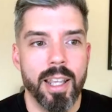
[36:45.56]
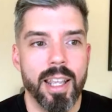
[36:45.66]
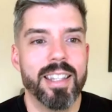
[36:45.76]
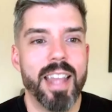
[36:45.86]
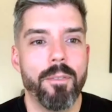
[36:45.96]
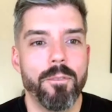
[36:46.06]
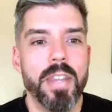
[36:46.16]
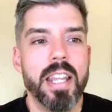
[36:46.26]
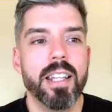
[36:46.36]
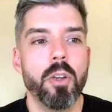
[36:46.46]
is that
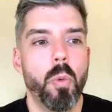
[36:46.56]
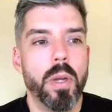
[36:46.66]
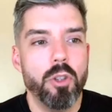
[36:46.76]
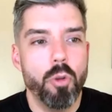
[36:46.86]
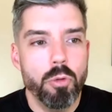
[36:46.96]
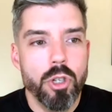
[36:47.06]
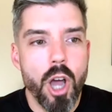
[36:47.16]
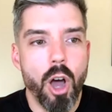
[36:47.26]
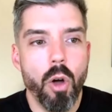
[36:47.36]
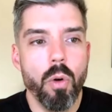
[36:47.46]
feeling when you
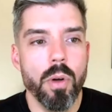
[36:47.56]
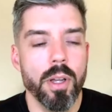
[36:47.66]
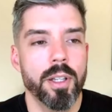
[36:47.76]
know